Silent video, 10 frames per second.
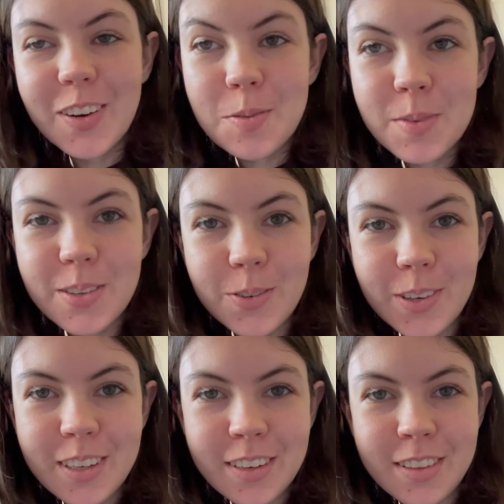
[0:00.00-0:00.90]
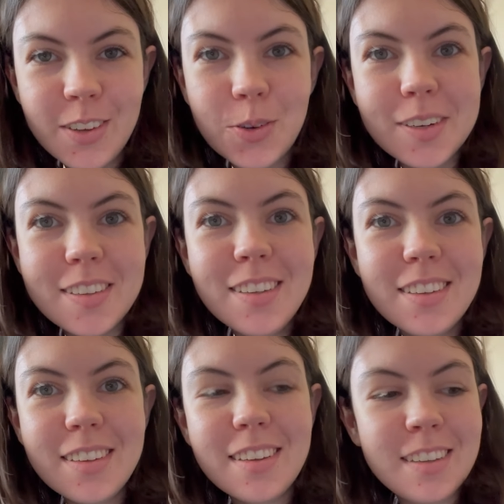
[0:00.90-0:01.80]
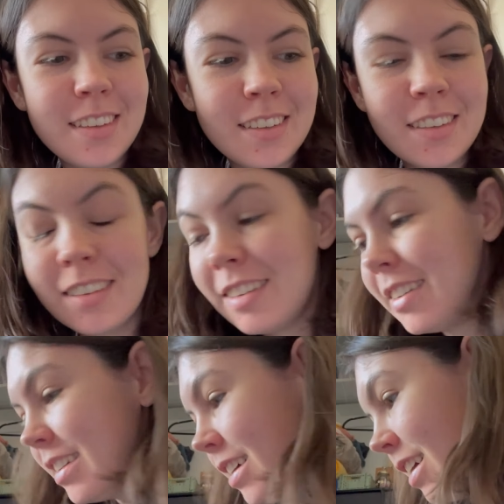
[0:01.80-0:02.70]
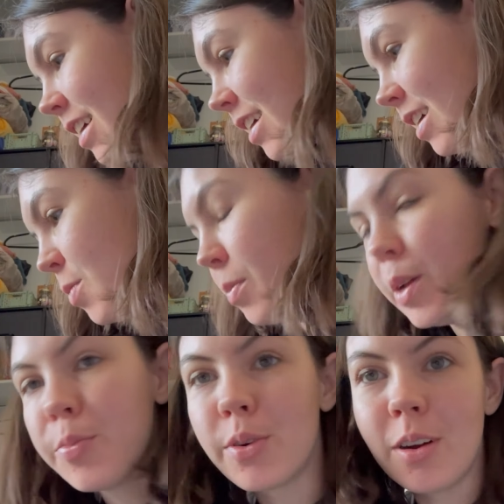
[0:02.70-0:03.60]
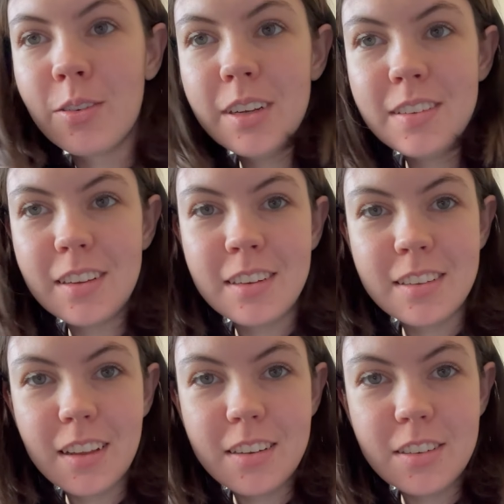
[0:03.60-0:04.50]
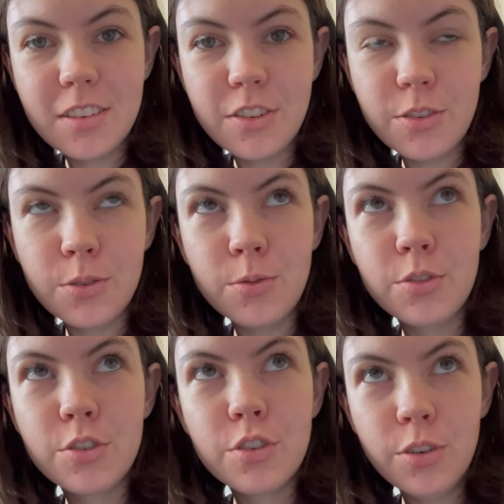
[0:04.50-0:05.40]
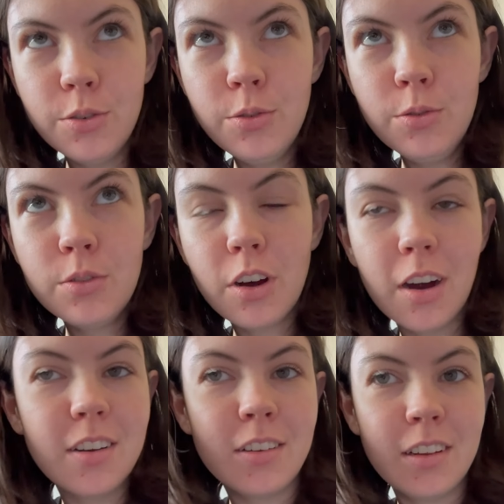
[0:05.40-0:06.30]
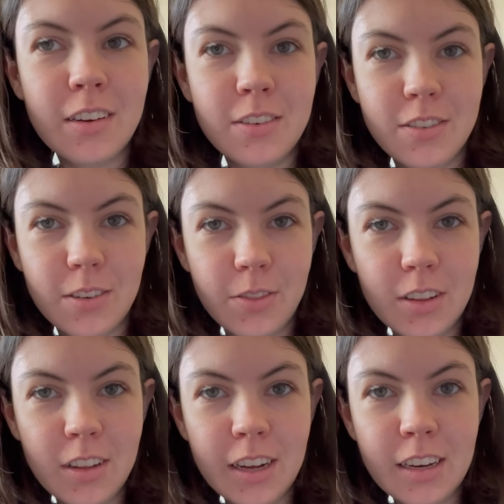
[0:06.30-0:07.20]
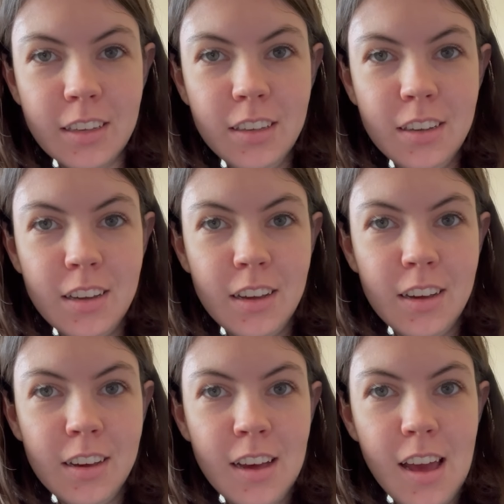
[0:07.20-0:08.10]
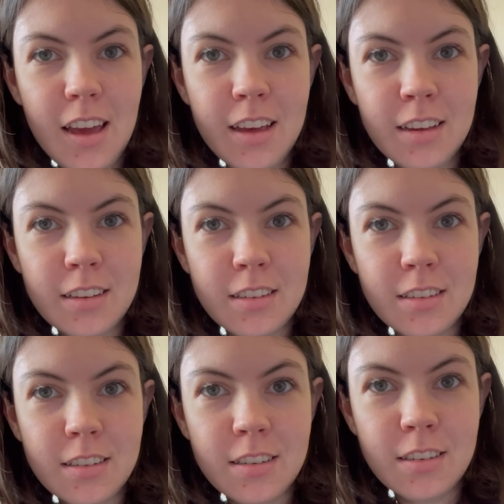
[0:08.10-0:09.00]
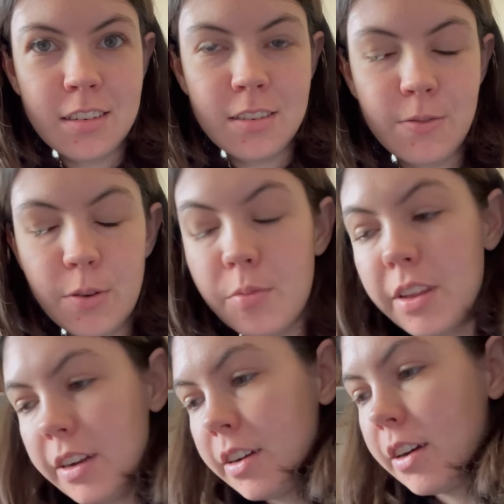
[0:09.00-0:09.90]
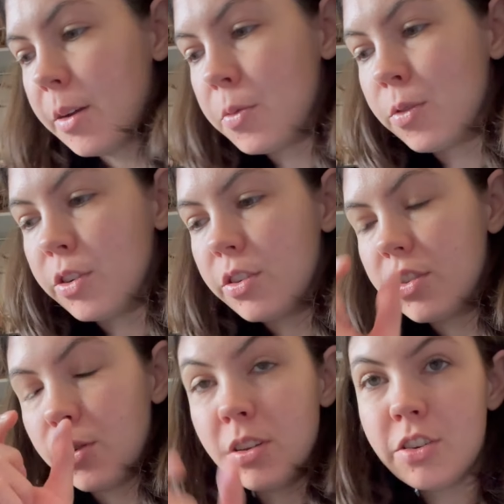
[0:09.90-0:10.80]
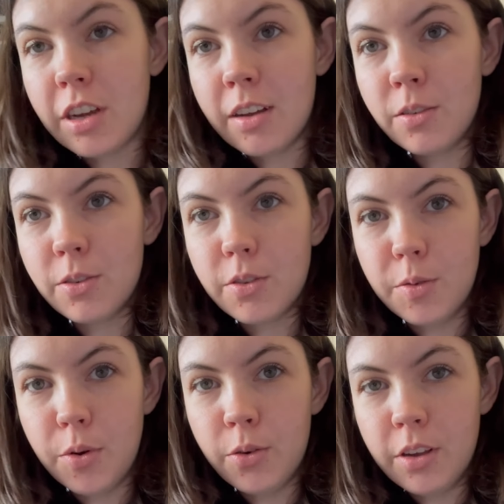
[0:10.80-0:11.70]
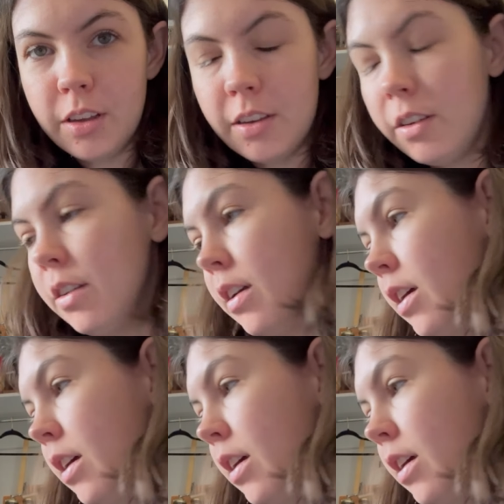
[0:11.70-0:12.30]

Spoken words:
I'm still working on the corset and I've made progress. I decided to do 2 cotton layers of the lining, and from there I'm going to sew the channels for the boning in.